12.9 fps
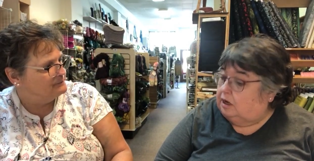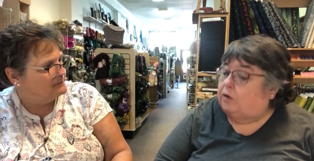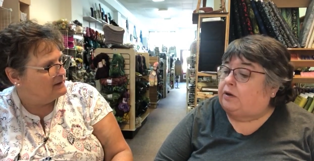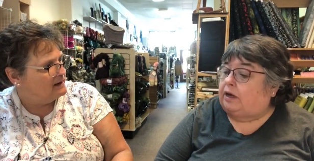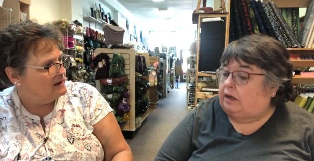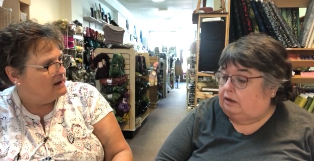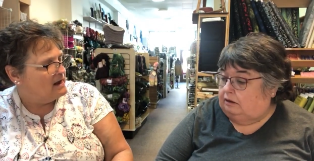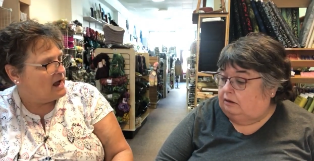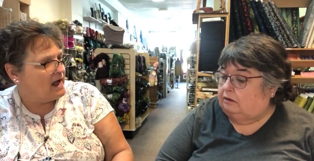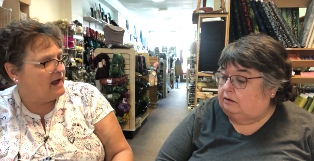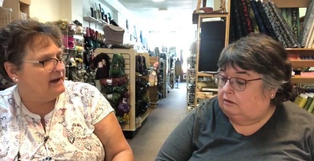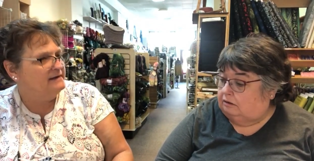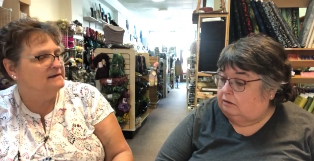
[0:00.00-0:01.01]
Speaker 1: Okay.
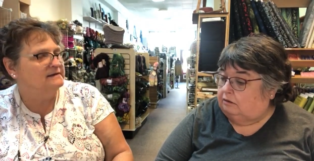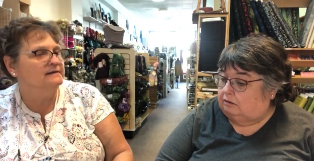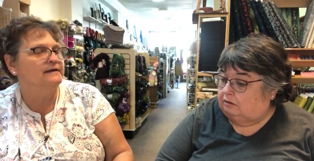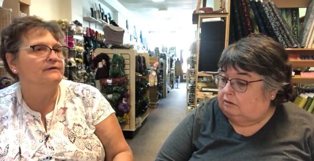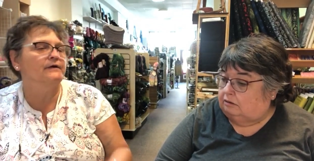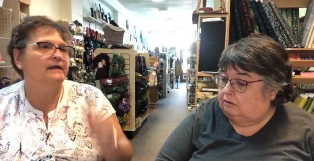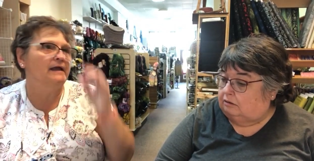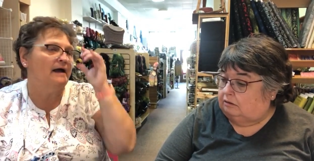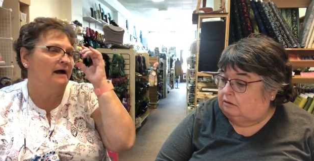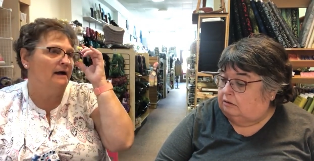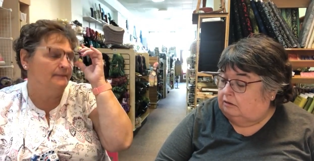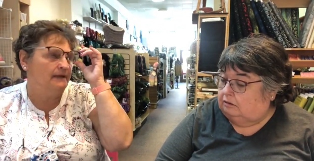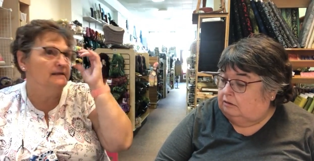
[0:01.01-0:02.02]
I literally,
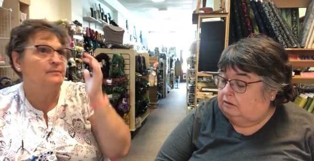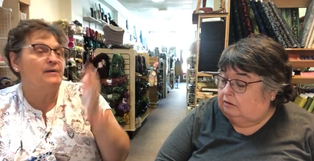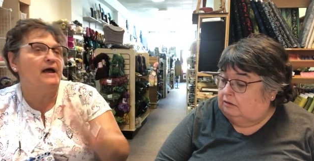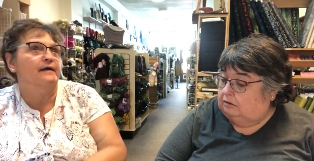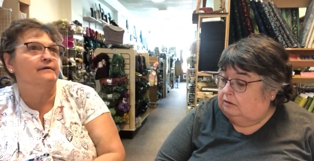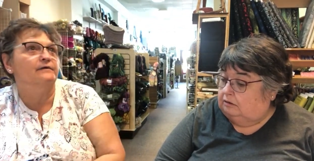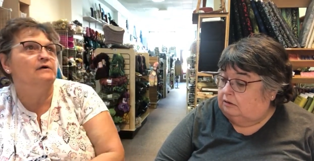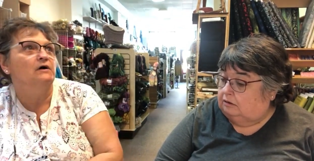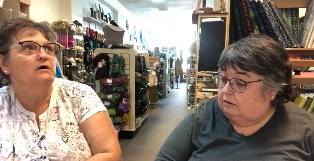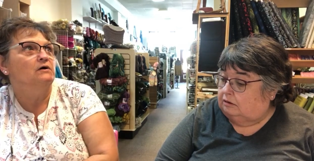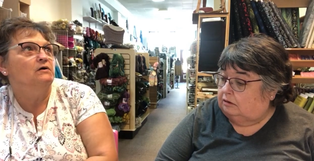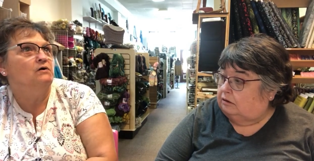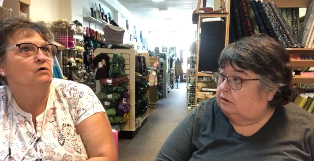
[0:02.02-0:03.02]
in the pattern,
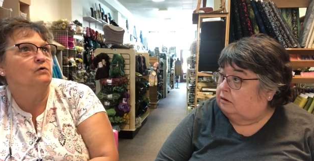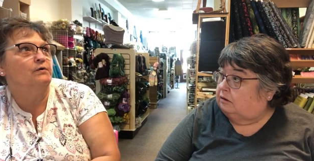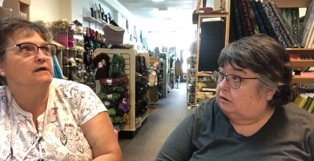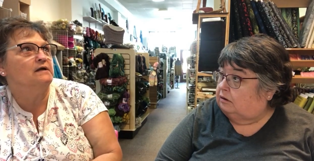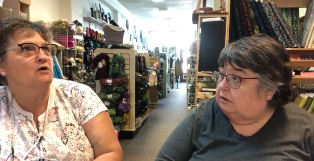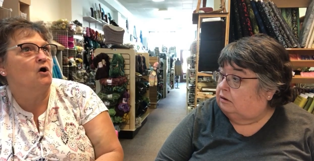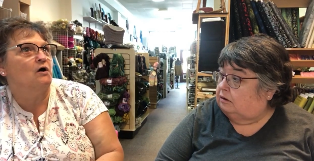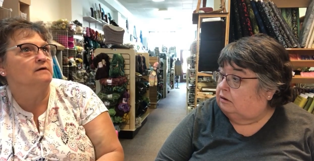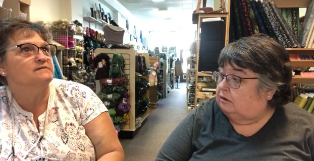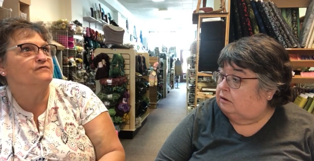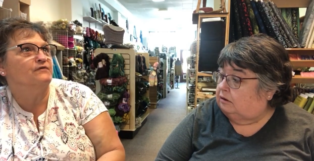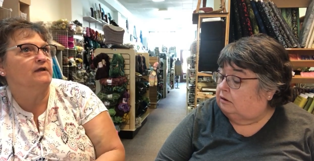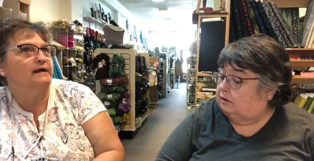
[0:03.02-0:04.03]
Hohe calls
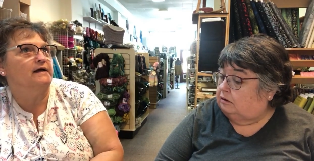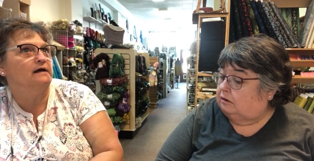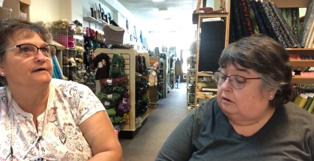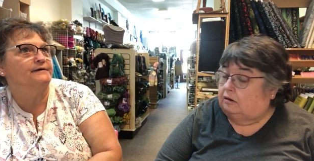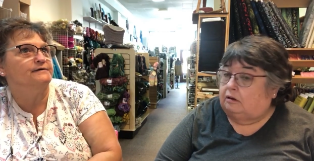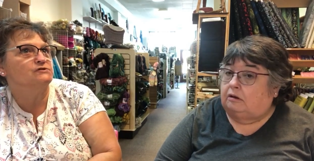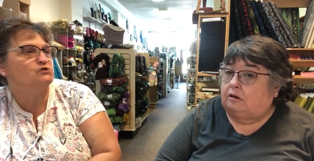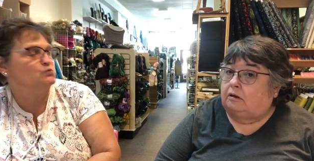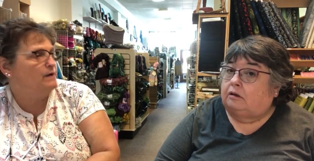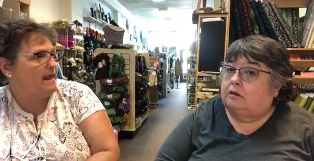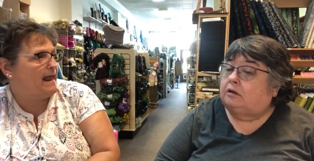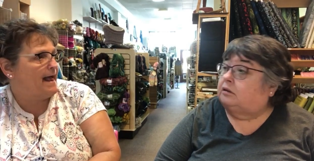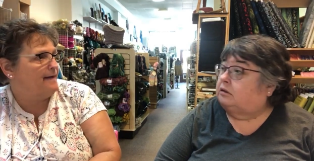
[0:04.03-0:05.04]
for like a
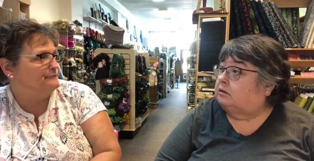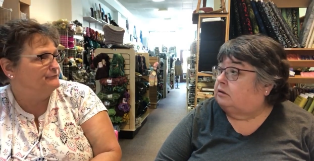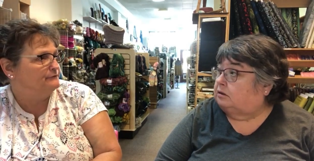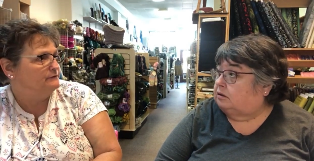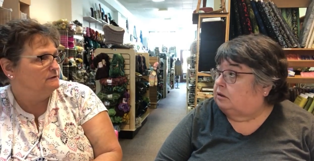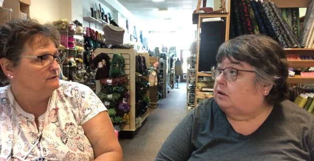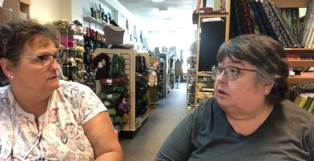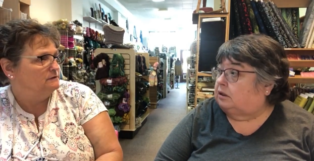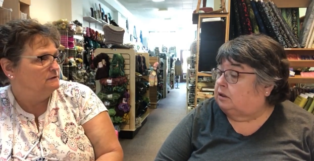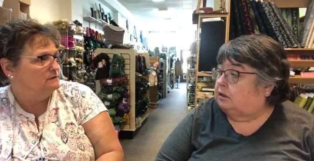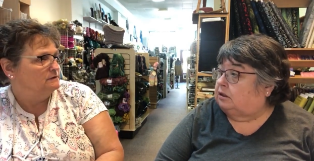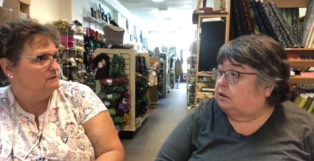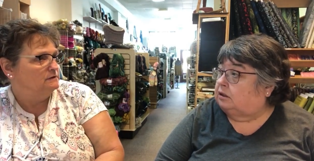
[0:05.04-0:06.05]

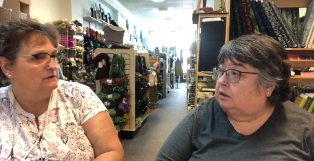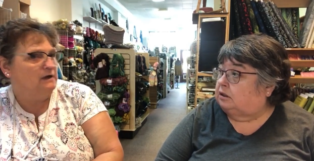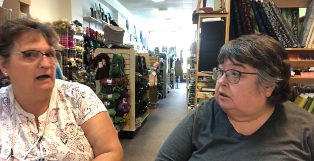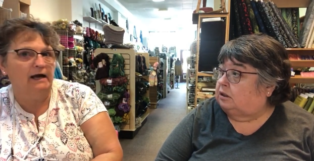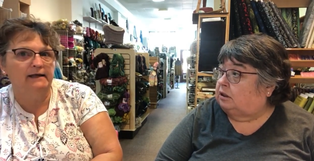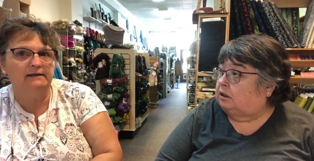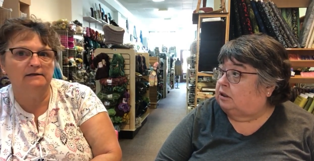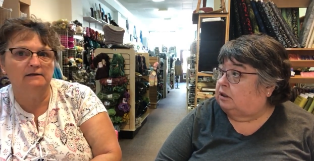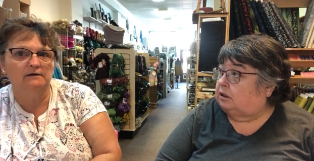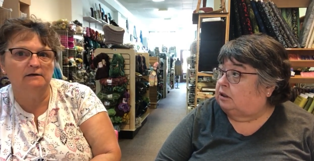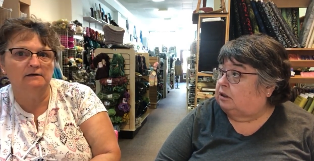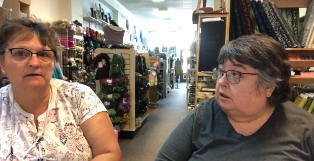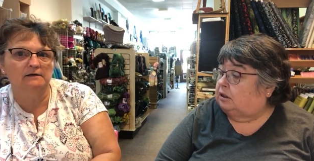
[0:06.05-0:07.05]
2.5.
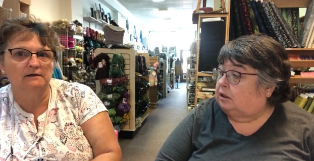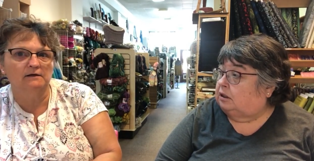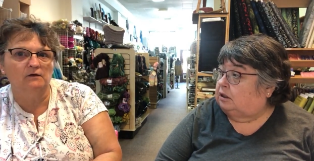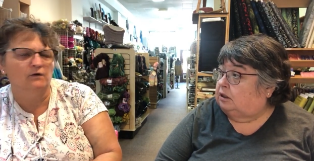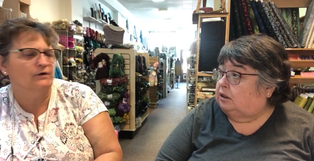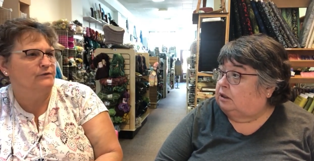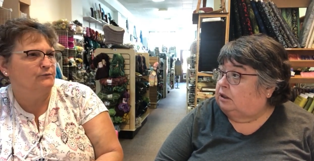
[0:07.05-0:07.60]
Or a